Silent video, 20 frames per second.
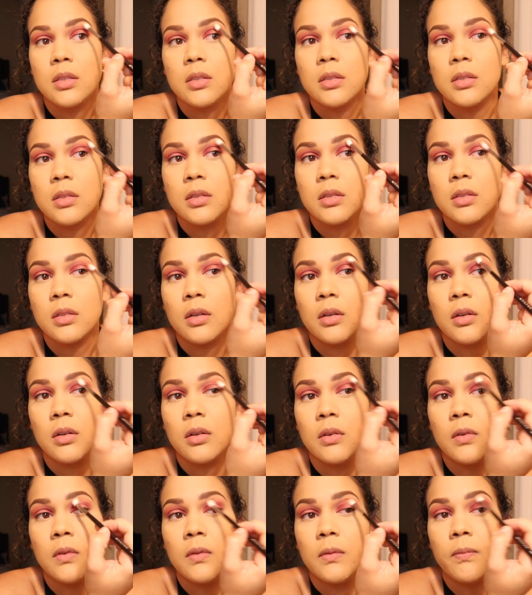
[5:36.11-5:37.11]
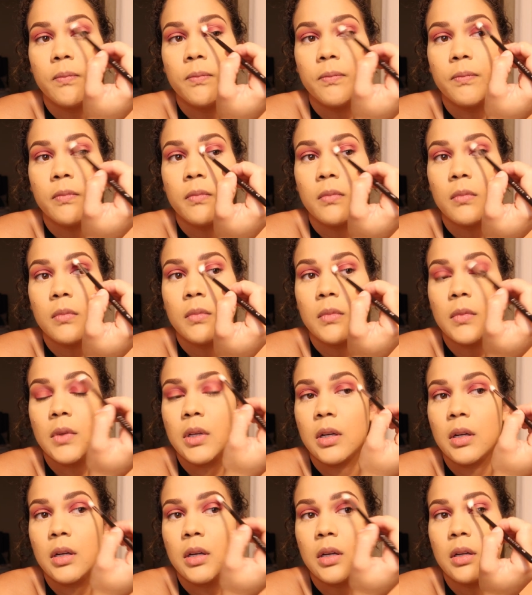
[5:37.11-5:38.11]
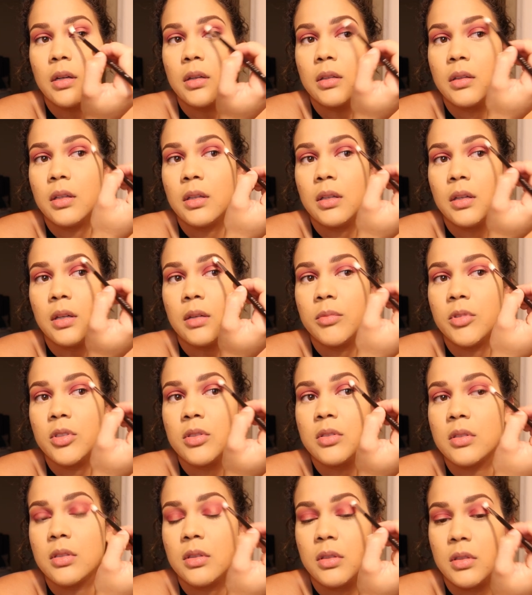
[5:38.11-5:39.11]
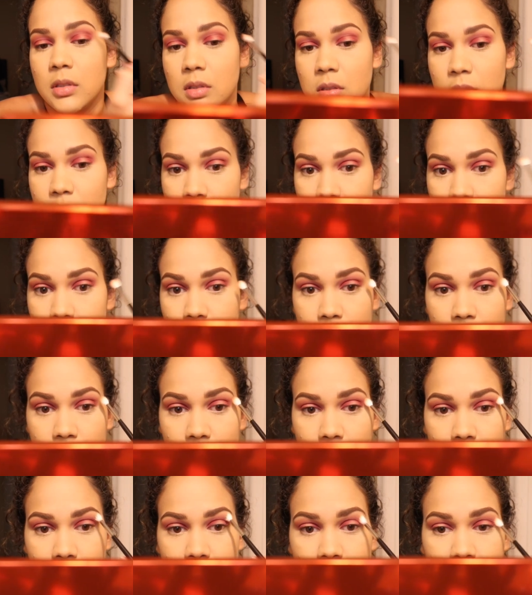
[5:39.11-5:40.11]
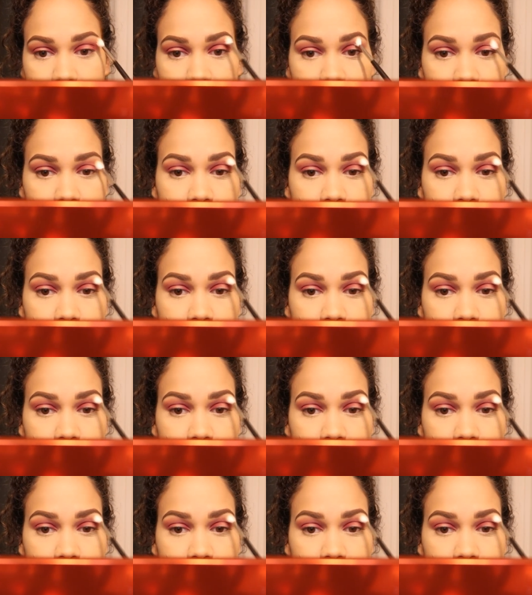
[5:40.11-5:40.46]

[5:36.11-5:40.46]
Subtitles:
So I think I'm just gonna skip on that one.